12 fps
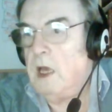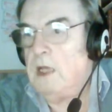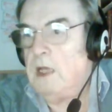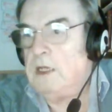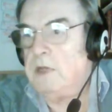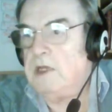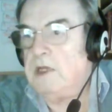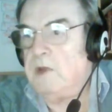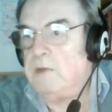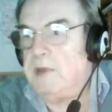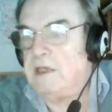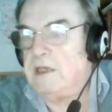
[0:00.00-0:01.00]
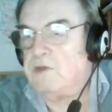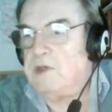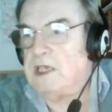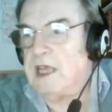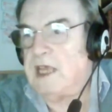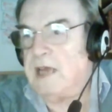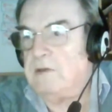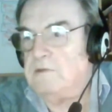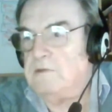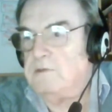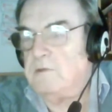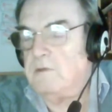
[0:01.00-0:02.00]
And then when he went back to his account,
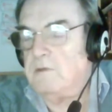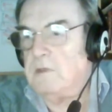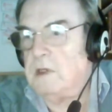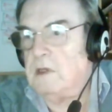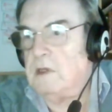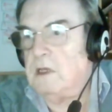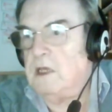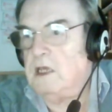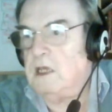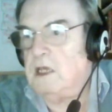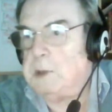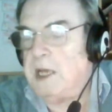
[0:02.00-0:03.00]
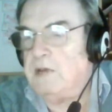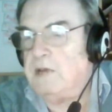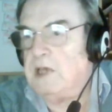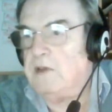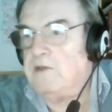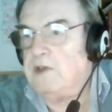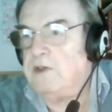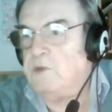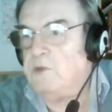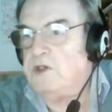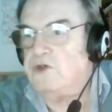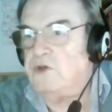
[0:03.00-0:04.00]
he found out that the
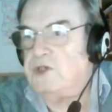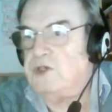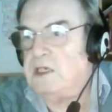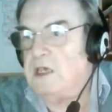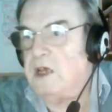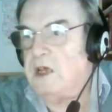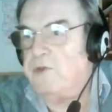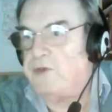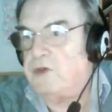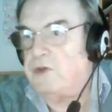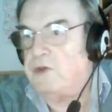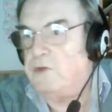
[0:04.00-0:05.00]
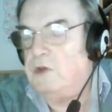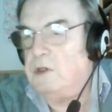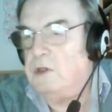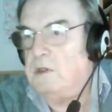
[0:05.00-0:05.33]
withdrawal didn't go through.